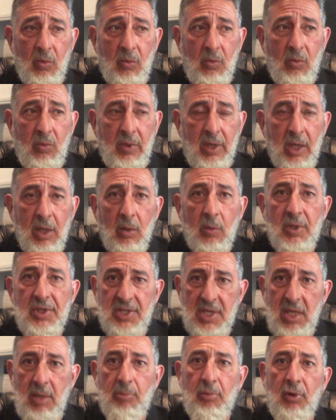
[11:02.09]
where was
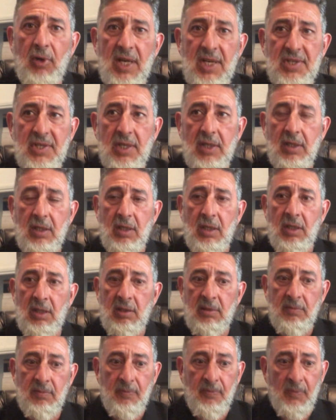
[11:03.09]
He present?
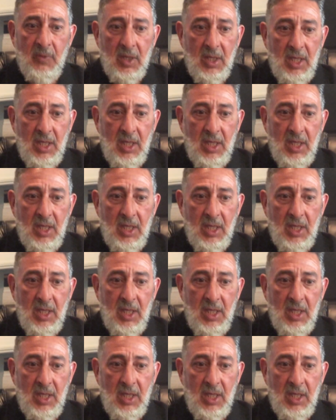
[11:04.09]
Um,